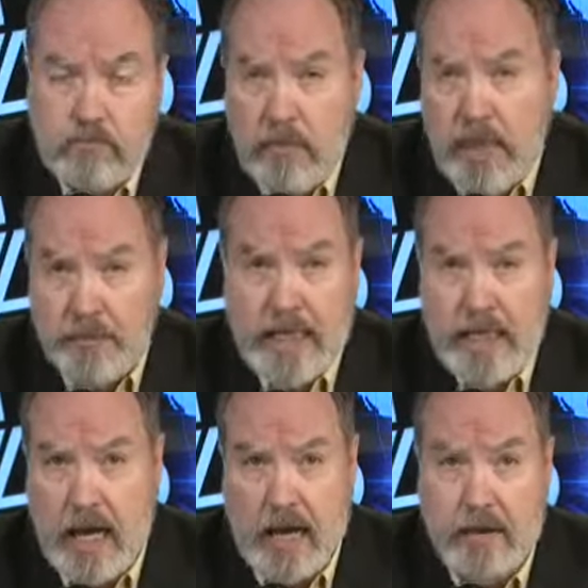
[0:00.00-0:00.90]
In the
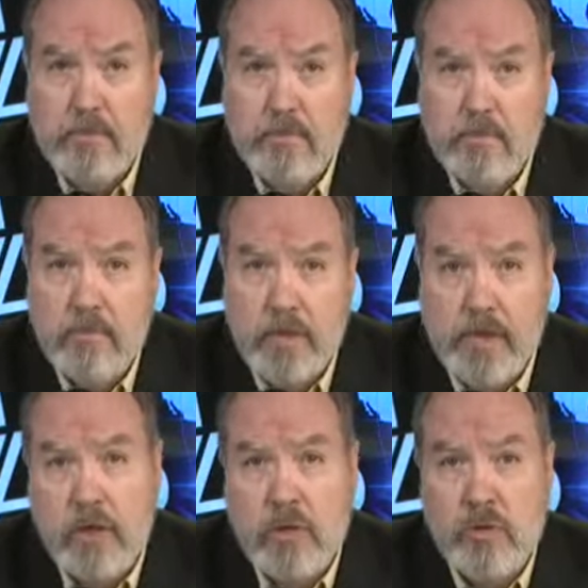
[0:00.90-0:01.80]
meantime, they
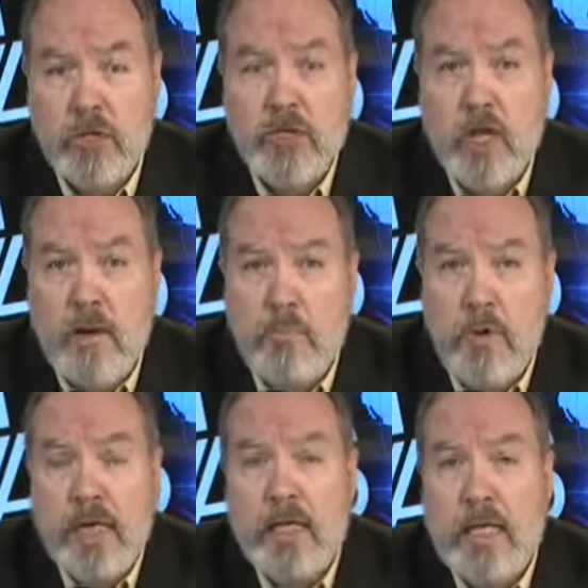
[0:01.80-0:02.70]
use John
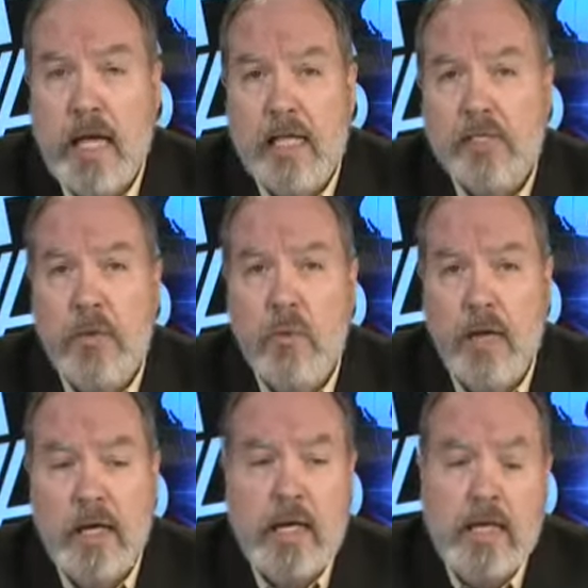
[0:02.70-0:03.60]
Brennan as
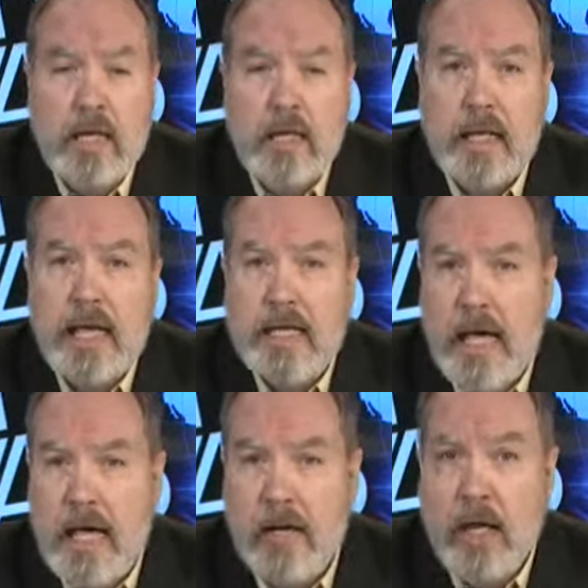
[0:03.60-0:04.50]
someone laying
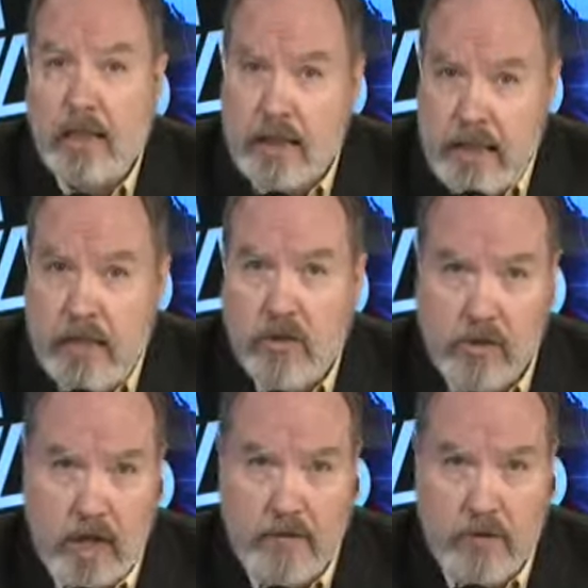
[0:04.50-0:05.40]
down legal
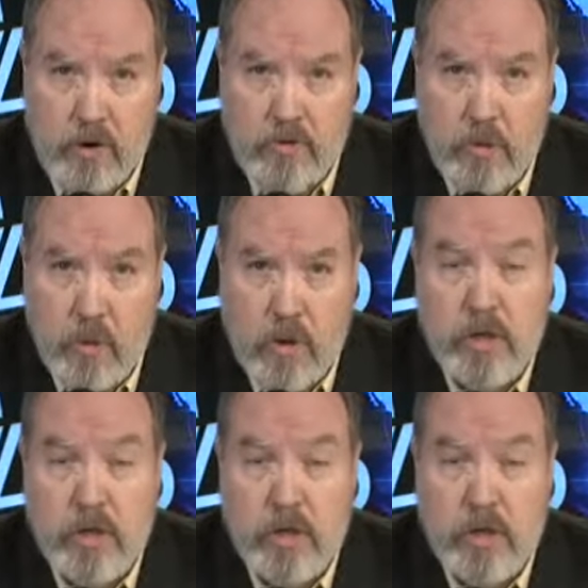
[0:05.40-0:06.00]
cover for